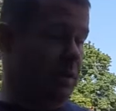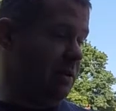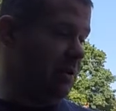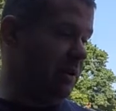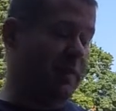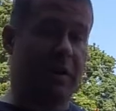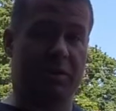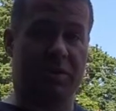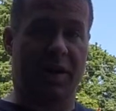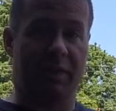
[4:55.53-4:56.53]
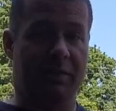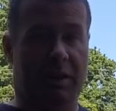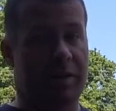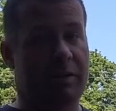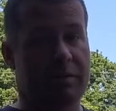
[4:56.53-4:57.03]
I mean, a fender's not
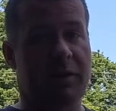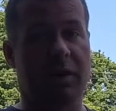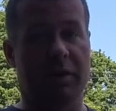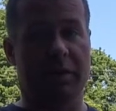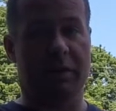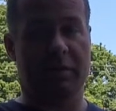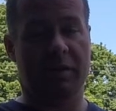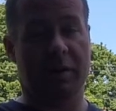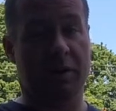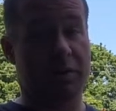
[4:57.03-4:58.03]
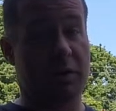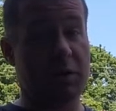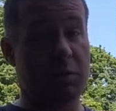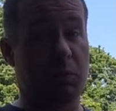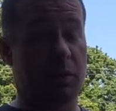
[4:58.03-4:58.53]
very hard to
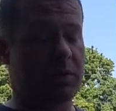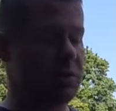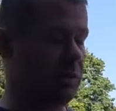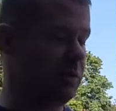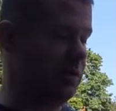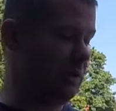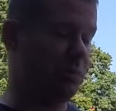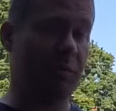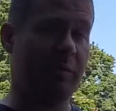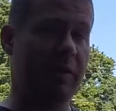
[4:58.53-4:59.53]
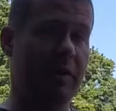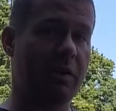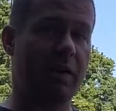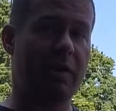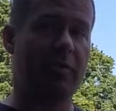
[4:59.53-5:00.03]
transport. So if you can pull the
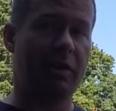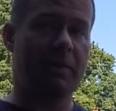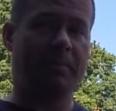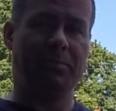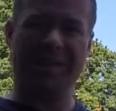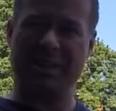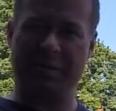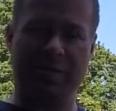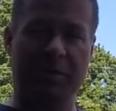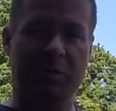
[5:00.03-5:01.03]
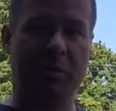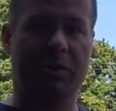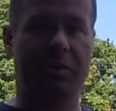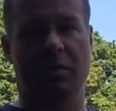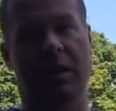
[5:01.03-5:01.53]
fender off, take a fender
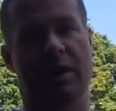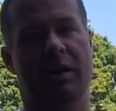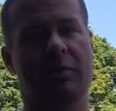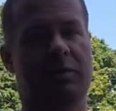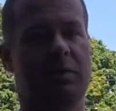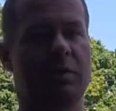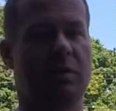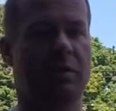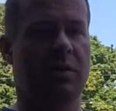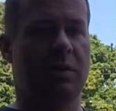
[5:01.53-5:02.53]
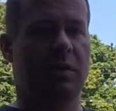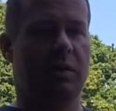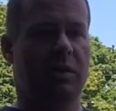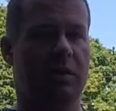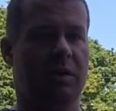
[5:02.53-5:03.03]
with you, great. If you're
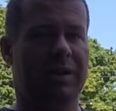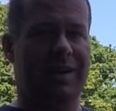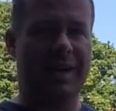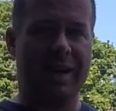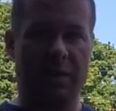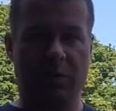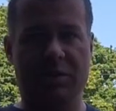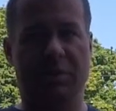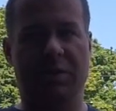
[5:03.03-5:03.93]
cutting out some